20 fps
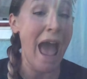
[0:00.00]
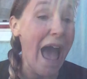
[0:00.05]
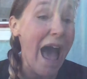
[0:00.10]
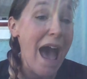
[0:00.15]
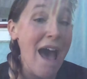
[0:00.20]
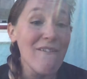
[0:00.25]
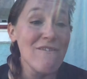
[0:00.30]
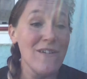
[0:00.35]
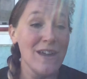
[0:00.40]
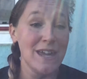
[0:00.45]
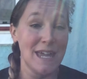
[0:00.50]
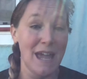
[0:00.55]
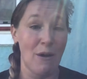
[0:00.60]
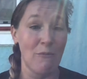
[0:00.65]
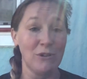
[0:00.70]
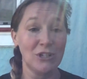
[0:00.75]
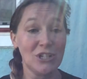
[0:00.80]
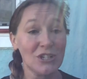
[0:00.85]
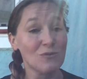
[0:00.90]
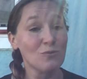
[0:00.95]
have it yet,
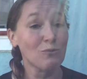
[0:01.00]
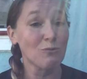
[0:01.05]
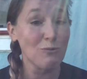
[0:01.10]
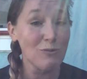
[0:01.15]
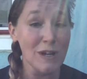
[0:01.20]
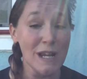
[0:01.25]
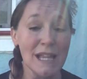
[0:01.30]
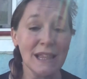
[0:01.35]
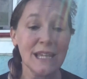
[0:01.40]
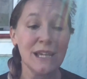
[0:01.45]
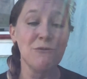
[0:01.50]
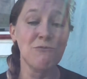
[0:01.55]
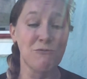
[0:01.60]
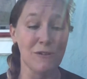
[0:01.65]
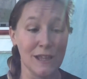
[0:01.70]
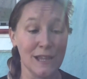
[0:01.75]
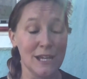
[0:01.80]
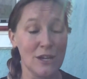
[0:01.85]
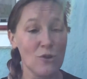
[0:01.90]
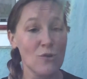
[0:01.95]
which is really,
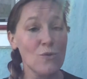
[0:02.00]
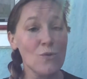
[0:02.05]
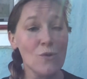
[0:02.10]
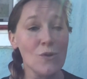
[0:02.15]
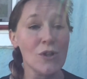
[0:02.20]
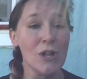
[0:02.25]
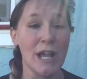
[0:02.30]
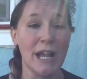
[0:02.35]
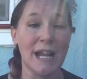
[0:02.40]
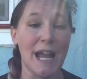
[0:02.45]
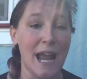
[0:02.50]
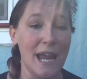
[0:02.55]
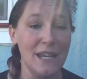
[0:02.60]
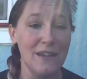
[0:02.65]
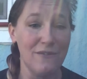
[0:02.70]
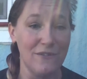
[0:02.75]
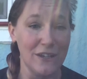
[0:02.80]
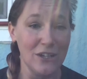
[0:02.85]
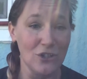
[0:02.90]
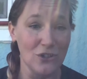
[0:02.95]
really cool and kind
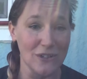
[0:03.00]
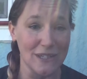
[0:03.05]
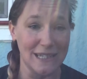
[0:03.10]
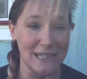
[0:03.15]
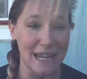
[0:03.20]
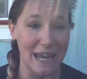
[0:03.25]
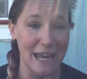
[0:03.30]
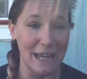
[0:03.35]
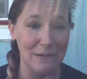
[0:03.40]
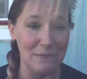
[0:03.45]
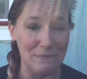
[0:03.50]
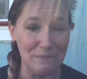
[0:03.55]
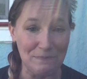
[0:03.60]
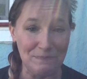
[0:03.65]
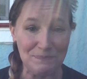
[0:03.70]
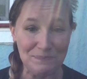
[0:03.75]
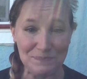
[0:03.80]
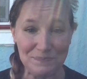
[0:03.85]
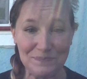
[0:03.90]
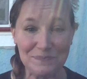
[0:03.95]
of interesting.
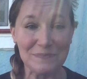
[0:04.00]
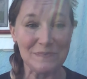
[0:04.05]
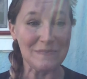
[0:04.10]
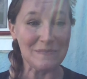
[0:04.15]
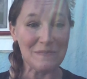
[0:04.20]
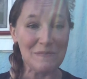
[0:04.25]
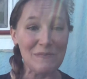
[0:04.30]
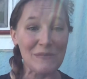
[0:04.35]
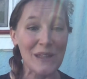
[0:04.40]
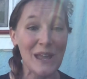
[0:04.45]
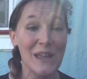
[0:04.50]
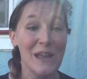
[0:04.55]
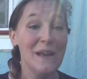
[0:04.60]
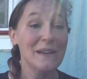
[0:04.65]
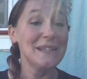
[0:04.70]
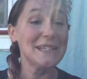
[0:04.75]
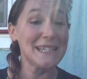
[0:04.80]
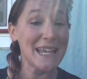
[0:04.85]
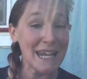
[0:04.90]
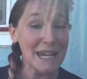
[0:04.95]

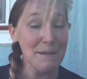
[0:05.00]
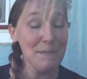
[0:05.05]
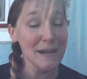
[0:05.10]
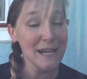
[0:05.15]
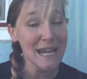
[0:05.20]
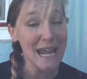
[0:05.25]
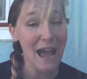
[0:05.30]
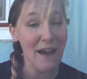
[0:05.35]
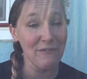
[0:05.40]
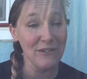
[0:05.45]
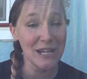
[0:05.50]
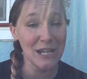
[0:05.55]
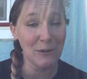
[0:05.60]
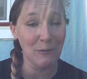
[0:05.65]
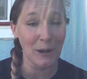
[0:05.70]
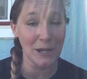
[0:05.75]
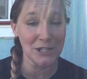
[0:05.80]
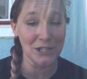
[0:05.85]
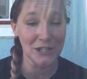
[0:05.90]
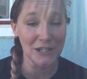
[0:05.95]
Does anybody have any
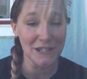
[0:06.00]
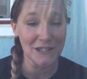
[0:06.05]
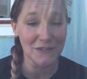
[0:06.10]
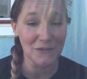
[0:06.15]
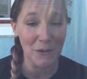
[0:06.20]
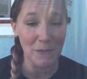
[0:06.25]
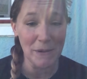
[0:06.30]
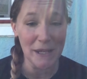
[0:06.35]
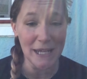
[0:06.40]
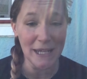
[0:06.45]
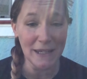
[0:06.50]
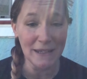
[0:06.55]
questions for me?